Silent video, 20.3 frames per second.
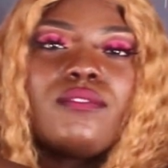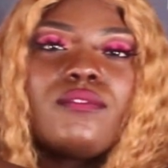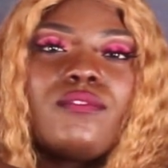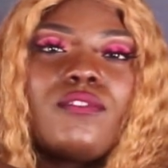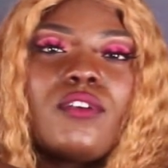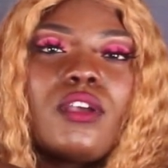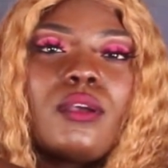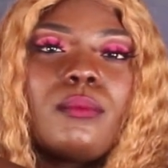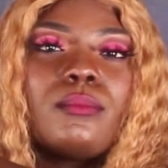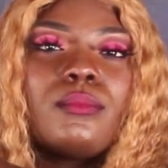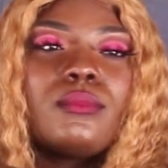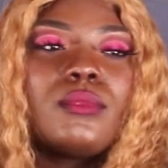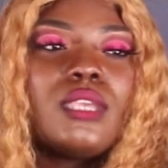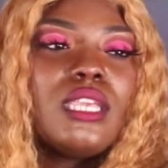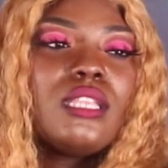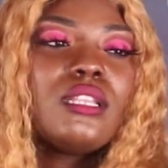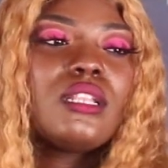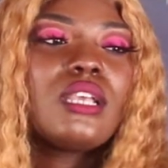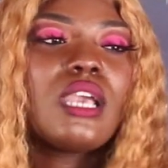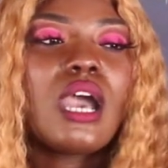from
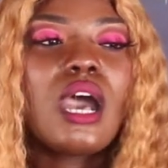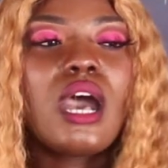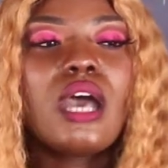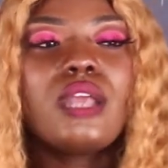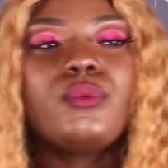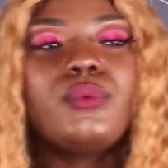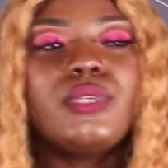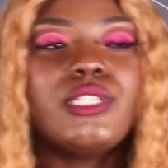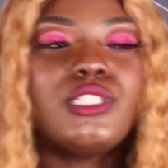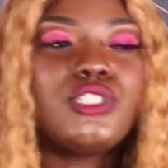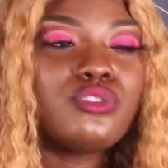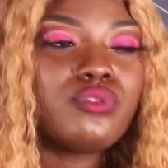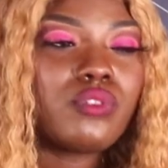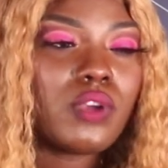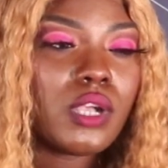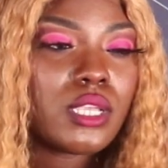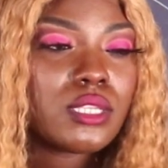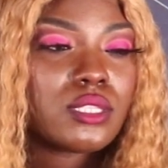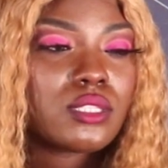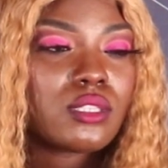In God We
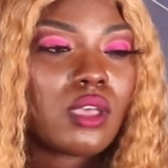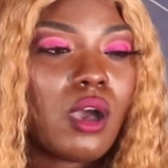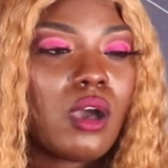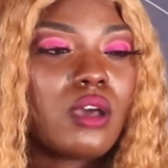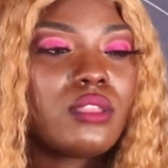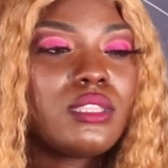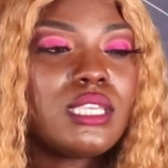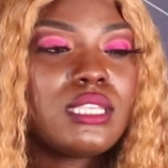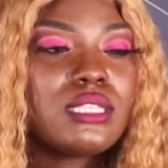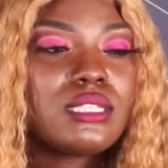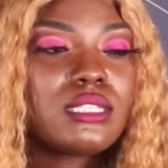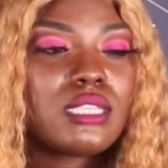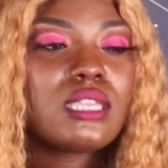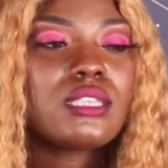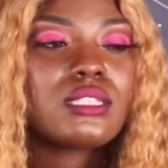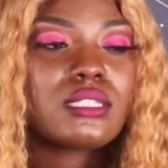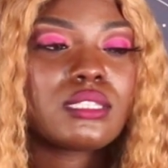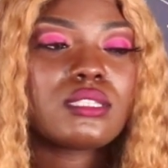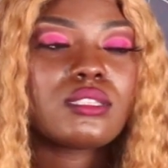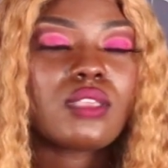Trust, all these
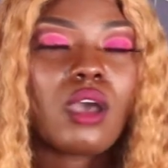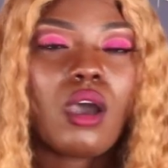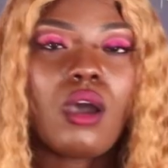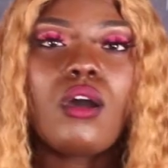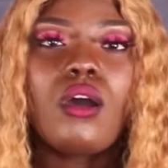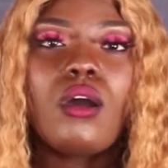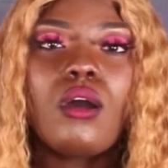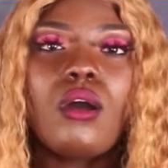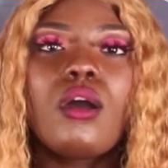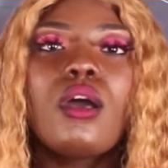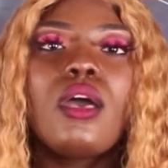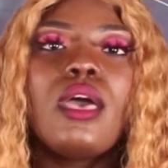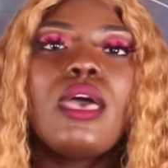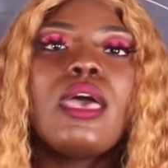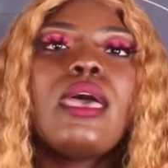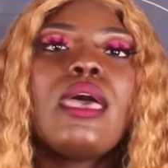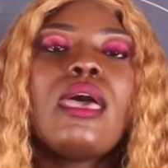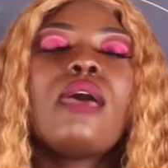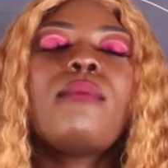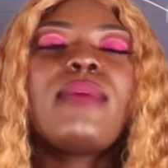things is all
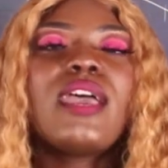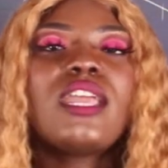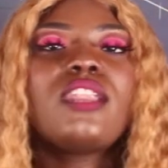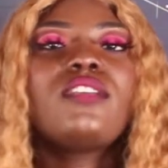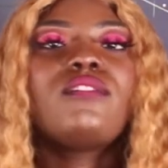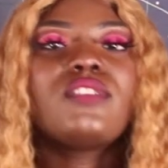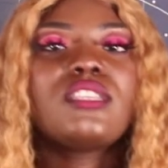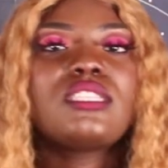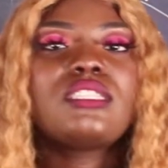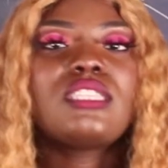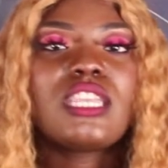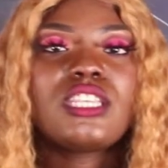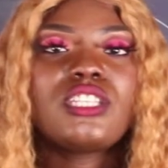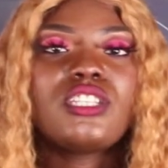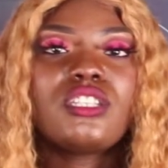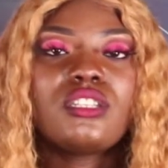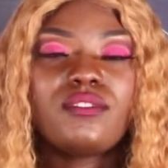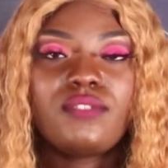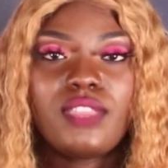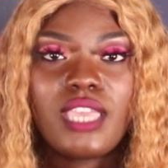a
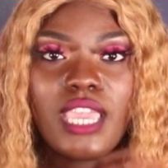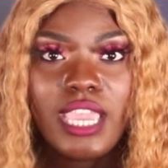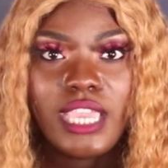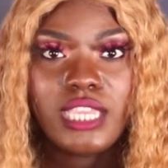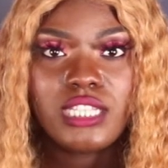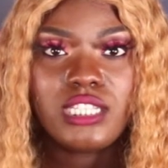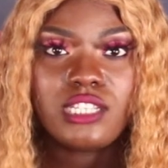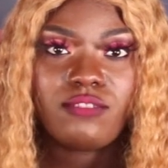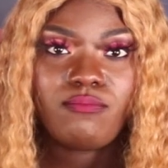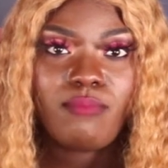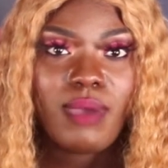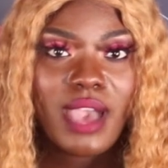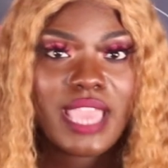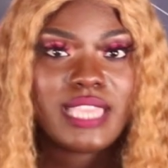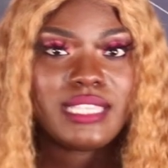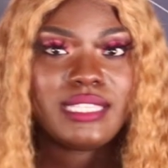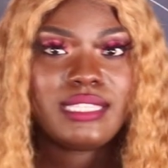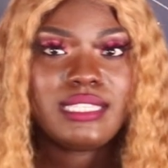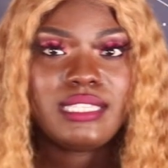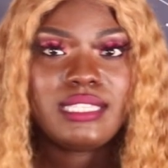manifestation of the Age of
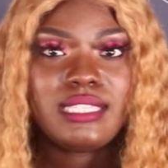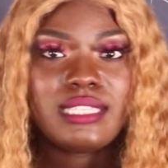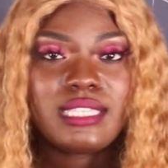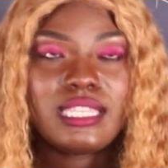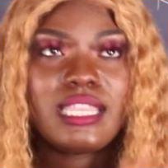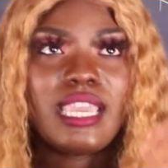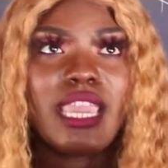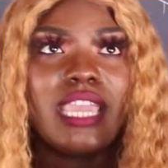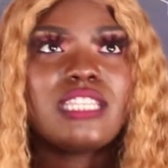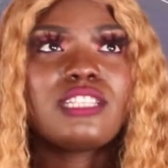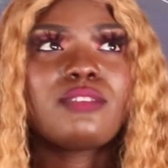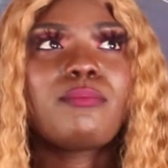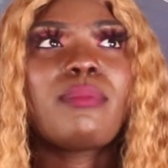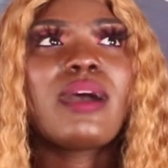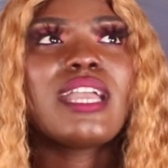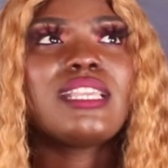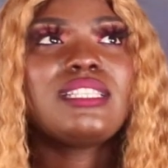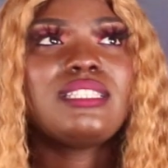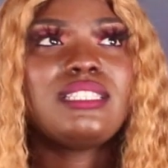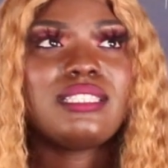Pisces, and the Age of
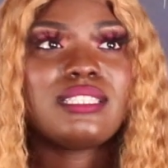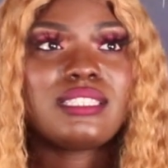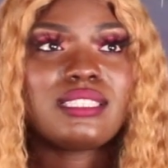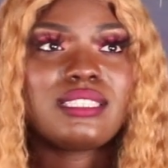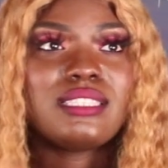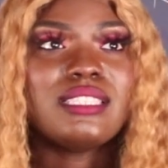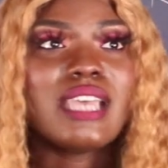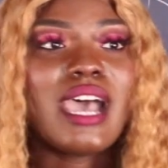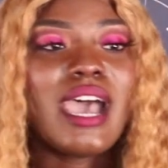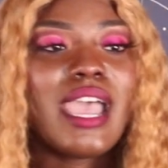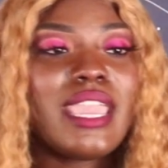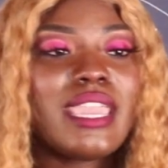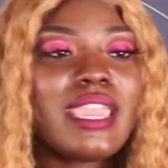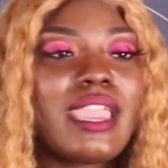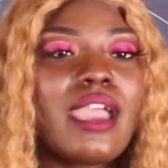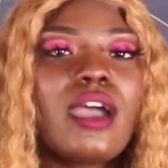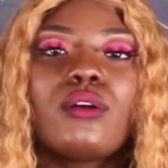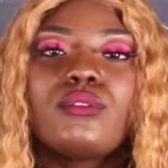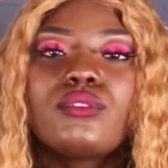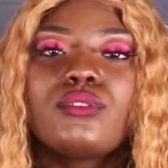Pisces is dying
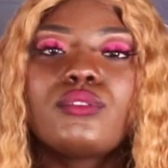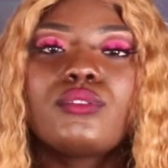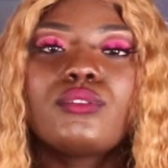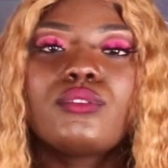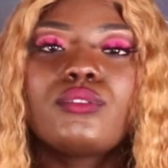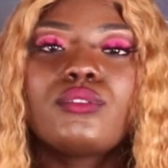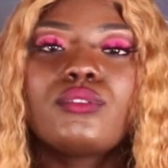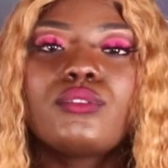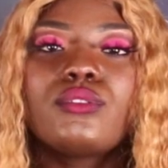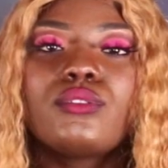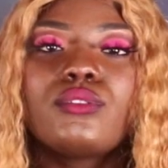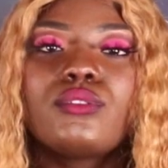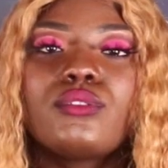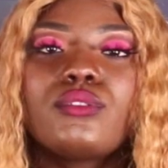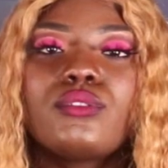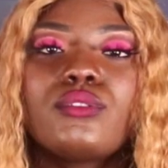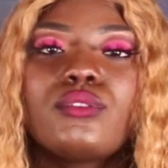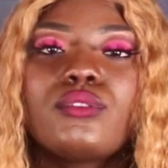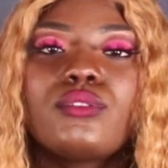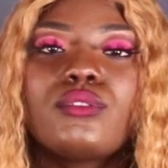out. I also
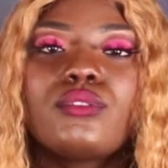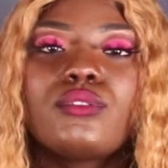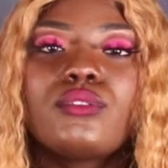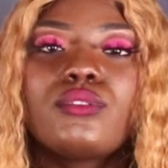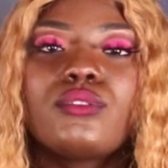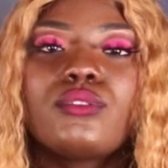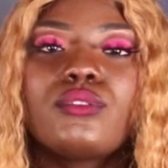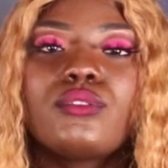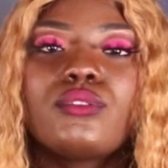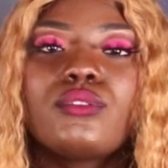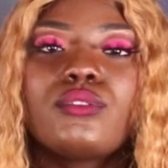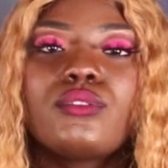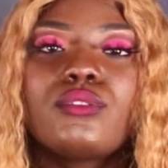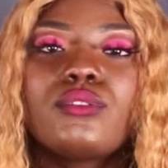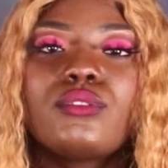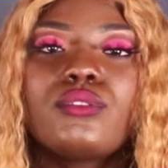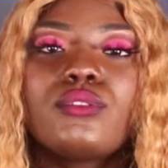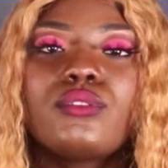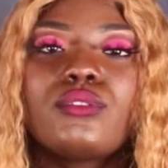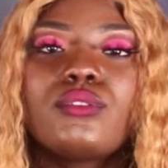wanted to add that the
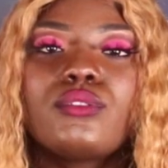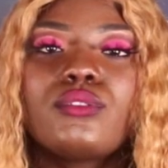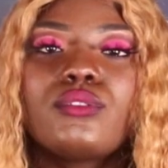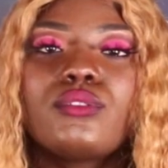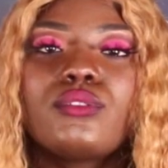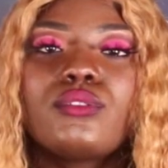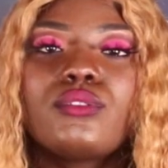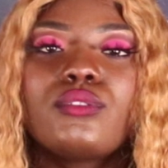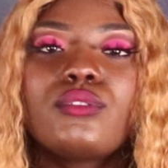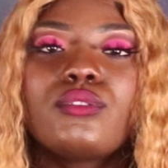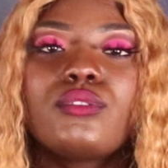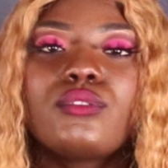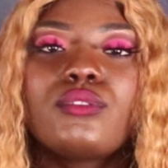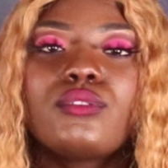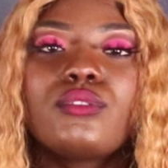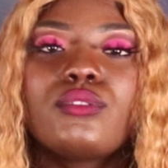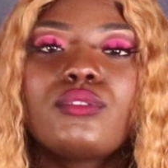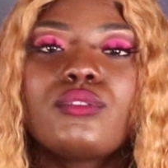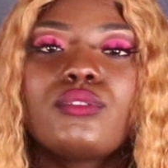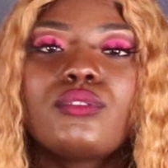Age of Pisces
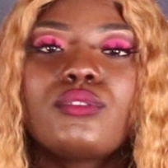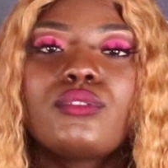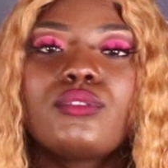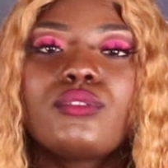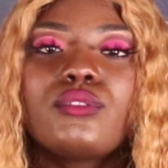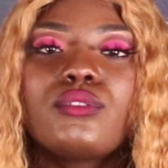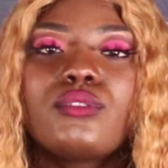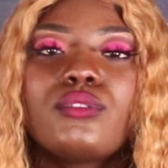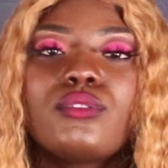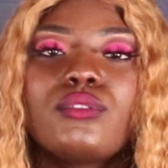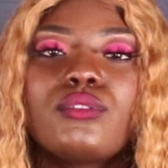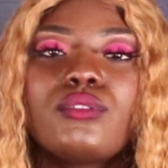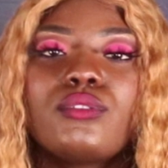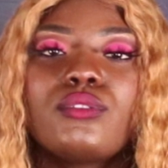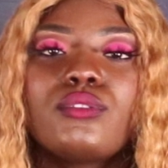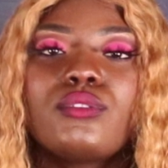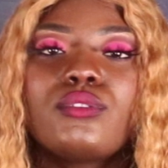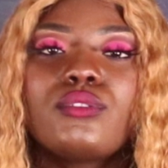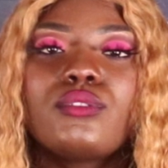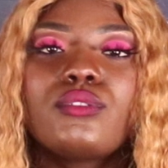is also
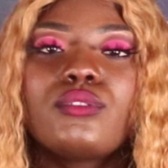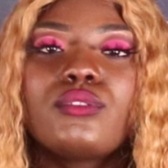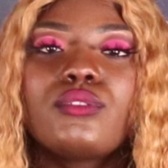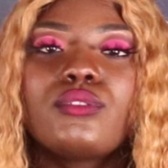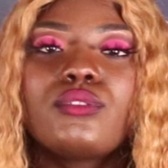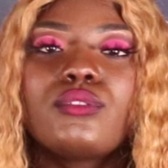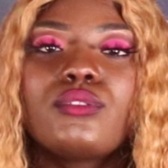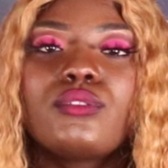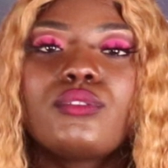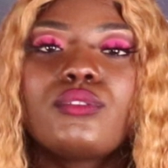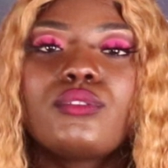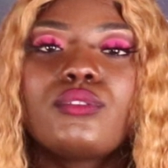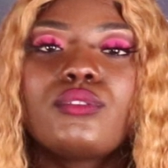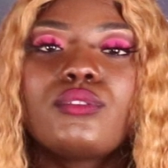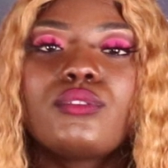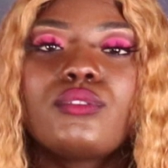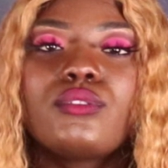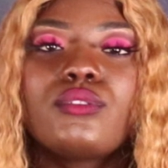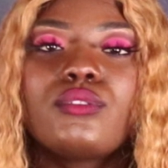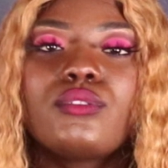responsible for
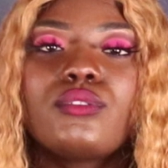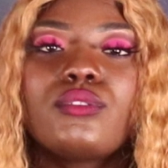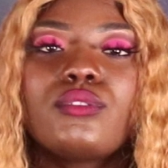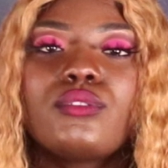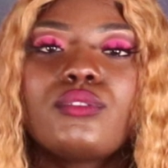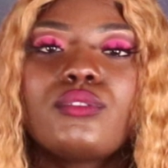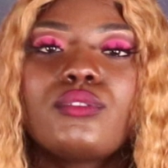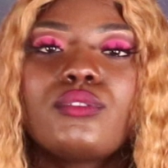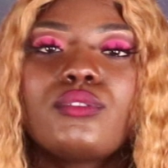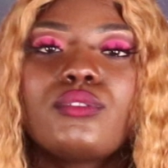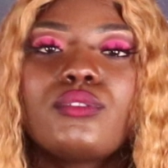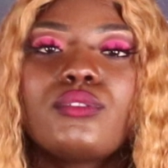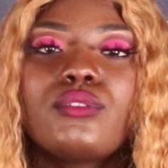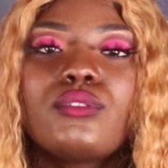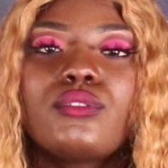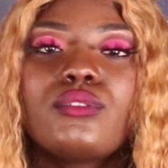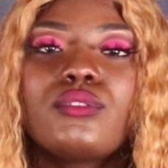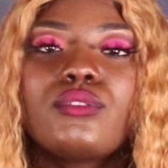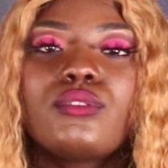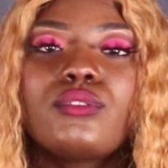relationships and
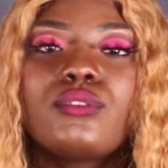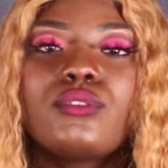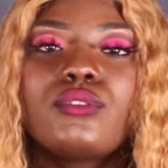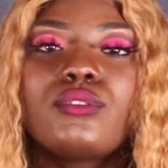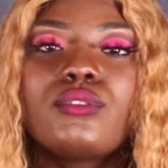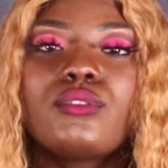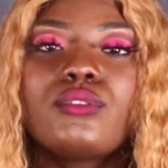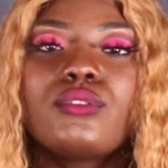the